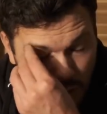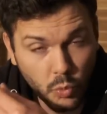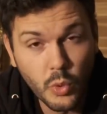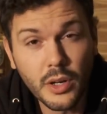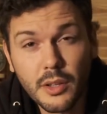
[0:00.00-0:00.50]

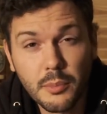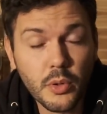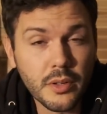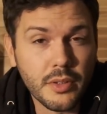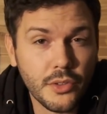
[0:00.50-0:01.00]
One other
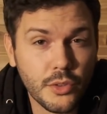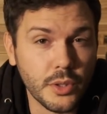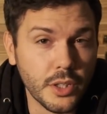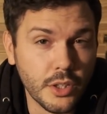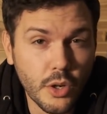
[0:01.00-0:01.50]
point of
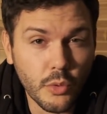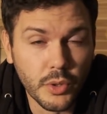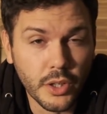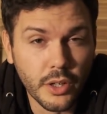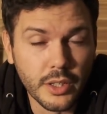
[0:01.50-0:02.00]
history to note
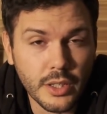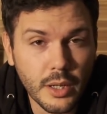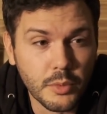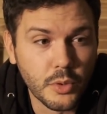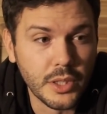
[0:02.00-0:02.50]
regarding
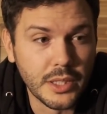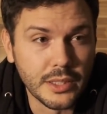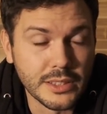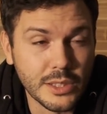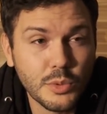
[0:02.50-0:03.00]
Knob Creek
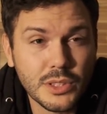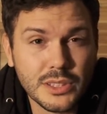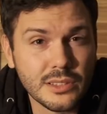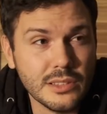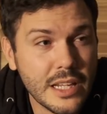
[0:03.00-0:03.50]
is it
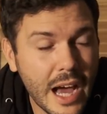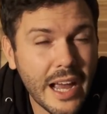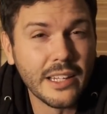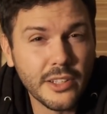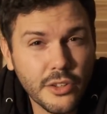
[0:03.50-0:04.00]
was
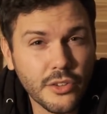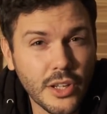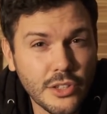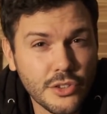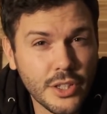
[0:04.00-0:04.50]
9 years
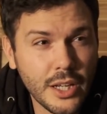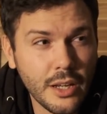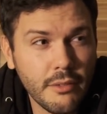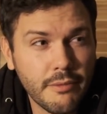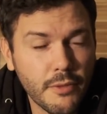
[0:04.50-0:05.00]
age
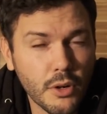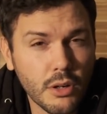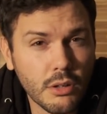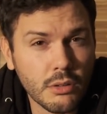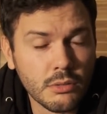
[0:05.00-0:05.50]
stated
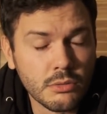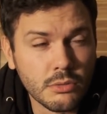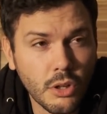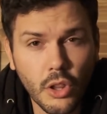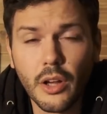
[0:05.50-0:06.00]
for
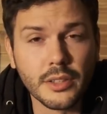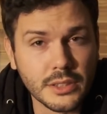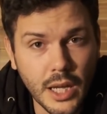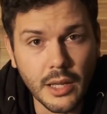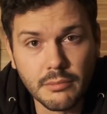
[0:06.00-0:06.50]
a long
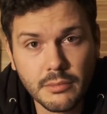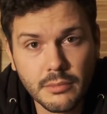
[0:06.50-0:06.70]
time,